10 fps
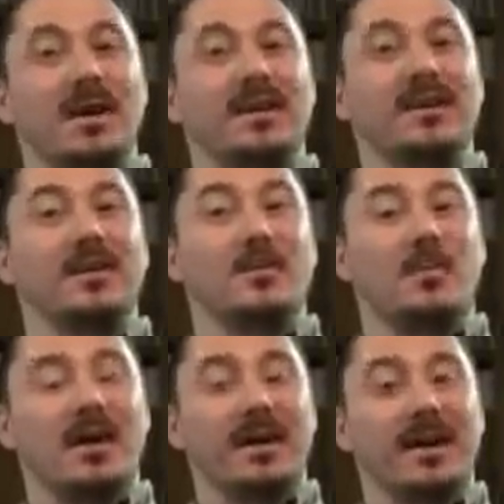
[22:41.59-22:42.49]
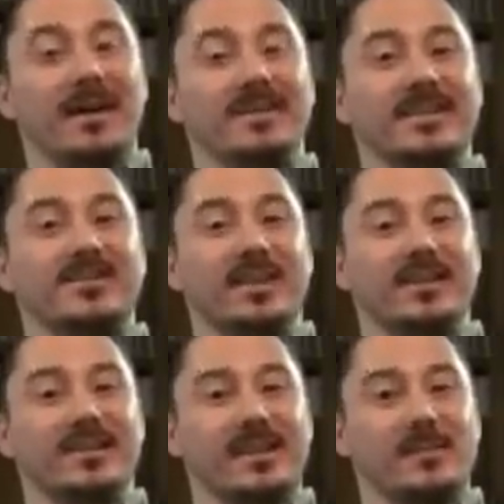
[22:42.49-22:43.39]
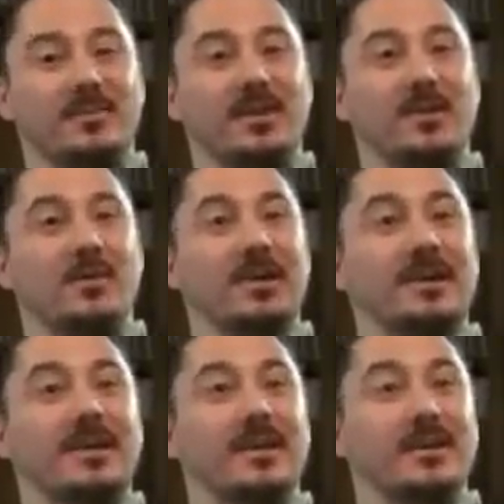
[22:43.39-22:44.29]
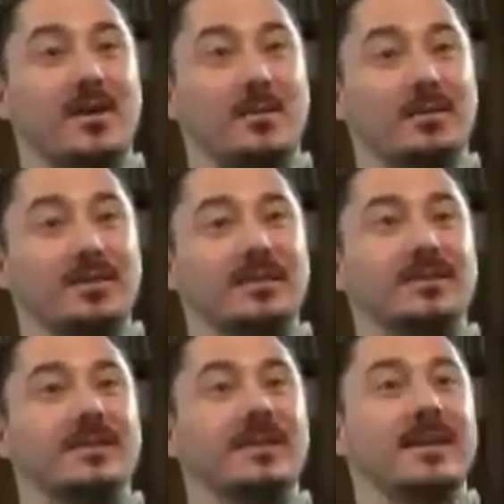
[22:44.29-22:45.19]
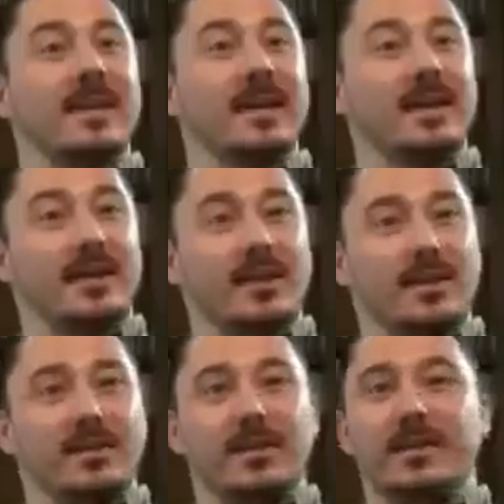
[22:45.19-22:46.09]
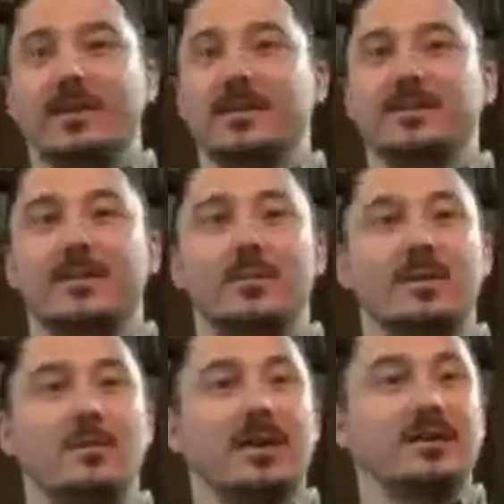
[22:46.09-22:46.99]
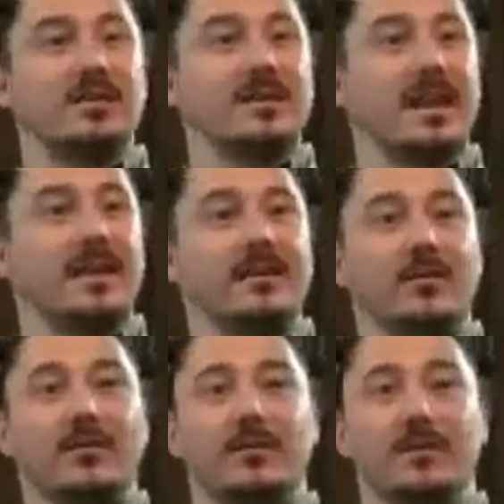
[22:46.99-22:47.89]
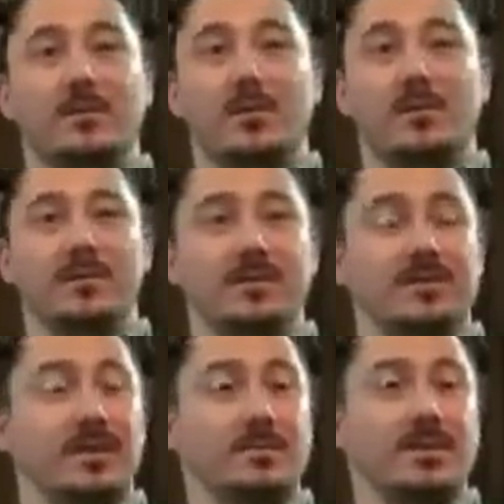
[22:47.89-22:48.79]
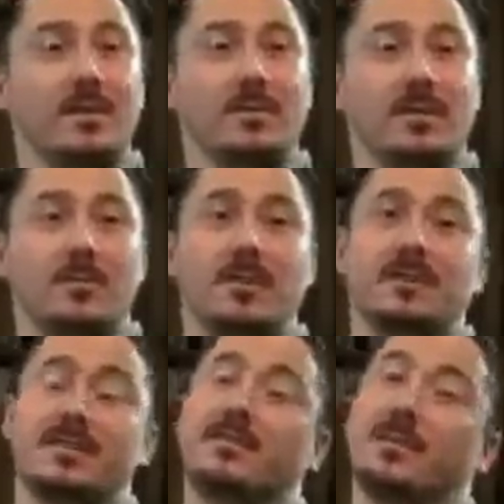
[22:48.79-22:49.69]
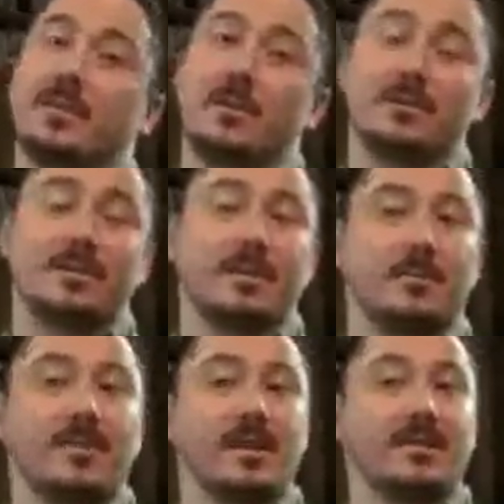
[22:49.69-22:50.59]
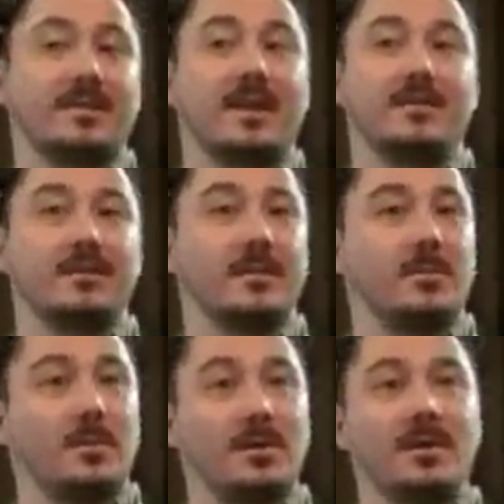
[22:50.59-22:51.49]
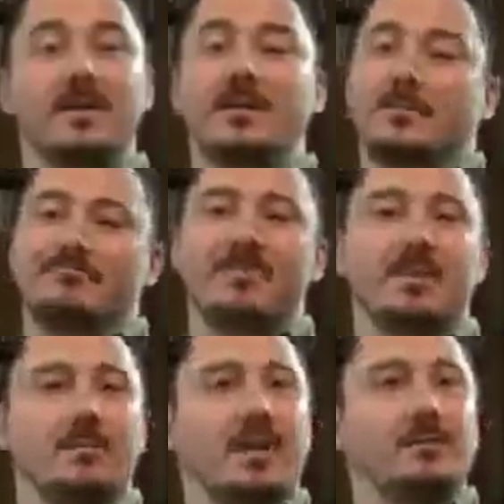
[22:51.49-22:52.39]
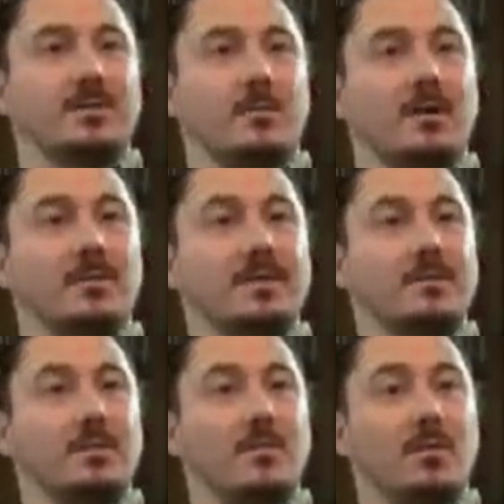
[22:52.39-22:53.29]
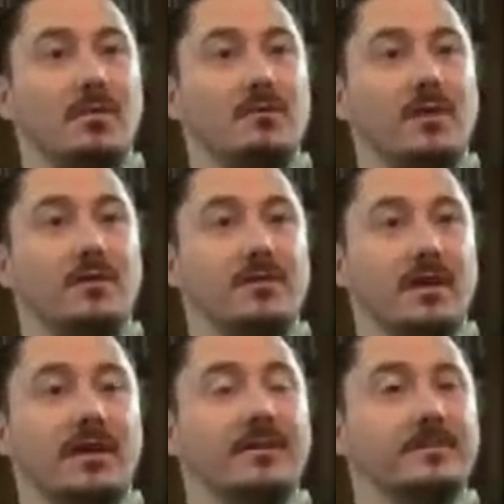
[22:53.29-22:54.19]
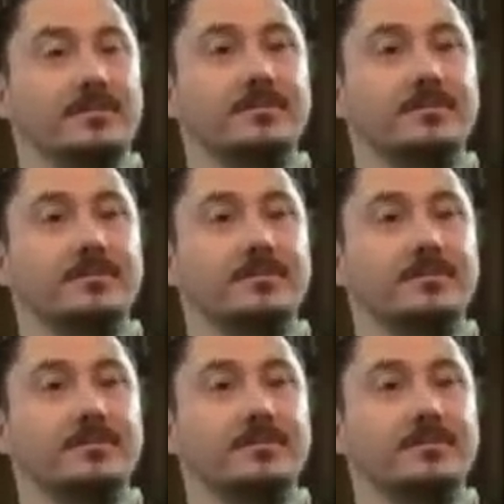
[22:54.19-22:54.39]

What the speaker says: But my guys, I try to tell them, you always just you listen to what the patient's saying and look for the wolf in the sheep's clothing, because even though some things sound simple, sometimes there might be something more involved there.